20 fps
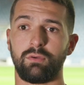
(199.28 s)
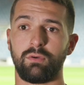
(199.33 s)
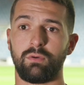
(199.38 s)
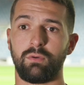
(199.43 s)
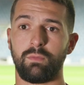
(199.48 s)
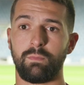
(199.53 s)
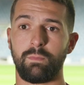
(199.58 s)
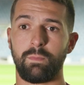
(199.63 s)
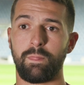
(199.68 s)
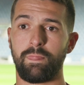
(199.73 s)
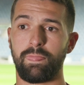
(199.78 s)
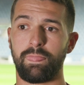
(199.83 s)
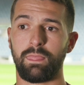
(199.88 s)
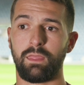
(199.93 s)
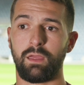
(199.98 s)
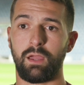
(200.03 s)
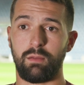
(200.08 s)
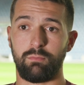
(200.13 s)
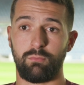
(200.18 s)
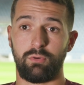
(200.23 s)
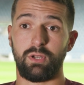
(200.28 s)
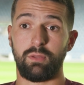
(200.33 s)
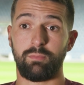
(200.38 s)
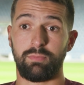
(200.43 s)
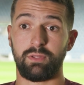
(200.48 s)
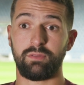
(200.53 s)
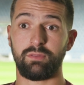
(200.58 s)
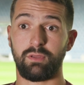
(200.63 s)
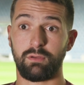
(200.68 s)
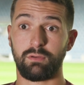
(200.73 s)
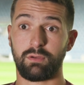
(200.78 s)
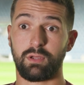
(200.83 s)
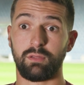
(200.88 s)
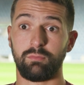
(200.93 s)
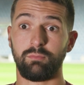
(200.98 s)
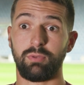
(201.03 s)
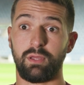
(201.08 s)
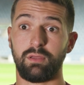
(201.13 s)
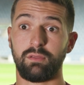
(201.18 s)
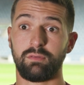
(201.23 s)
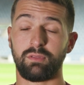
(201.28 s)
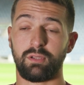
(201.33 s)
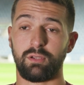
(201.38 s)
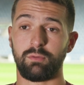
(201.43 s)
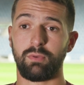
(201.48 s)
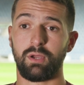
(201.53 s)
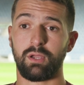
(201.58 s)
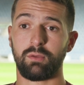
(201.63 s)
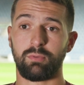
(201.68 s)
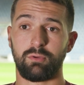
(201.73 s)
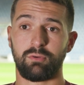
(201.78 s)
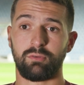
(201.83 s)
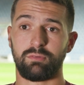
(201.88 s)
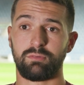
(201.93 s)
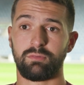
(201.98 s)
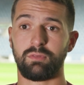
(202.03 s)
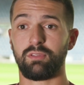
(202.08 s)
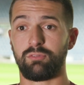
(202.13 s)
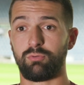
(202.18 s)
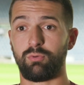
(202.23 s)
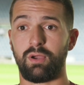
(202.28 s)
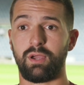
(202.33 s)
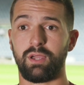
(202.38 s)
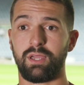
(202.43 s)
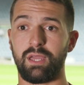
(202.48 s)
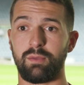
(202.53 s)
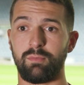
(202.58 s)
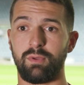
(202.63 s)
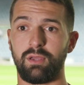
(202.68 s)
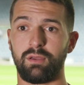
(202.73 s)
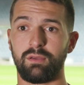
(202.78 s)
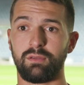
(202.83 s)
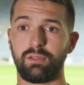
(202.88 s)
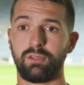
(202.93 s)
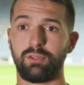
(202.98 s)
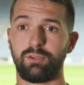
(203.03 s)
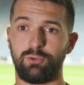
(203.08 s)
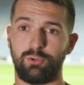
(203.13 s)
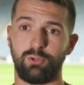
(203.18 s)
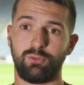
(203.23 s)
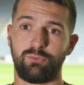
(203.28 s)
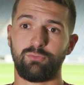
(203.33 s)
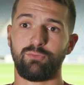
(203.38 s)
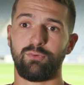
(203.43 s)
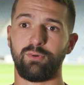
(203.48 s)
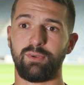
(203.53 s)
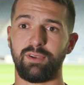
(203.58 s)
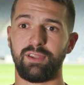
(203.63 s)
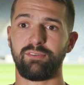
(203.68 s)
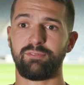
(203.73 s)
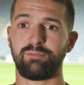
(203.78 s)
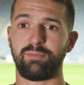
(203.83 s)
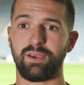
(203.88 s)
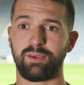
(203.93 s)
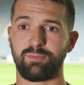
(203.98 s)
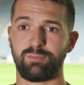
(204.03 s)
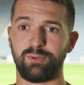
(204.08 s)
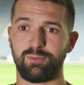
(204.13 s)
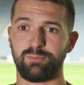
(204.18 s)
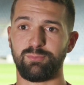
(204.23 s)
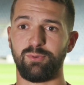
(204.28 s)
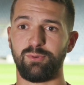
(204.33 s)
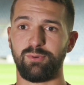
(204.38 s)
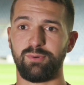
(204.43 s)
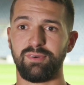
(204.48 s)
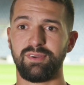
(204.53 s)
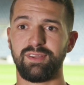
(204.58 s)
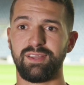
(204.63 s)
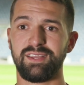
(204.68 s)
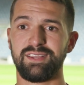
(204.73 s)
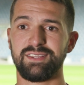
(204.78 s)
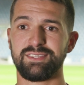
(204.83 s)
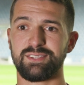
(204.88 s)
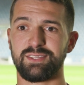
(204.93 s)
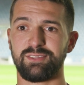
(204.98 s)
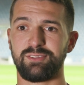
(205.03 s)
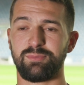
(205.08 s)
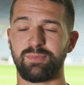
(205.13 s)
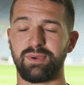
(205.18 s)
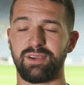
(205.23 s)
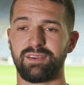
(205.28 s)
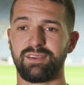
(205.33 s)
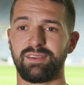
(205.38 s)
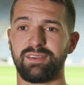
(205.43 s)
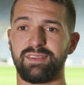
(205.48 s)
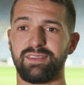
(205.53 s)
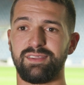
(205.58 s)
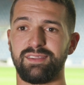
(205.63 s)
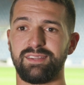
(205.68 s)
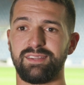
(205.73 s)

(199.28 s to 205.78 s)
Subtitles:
so I'm really pleased I can play centre-back, because that's why I came here, not for left-back, but more centre-back.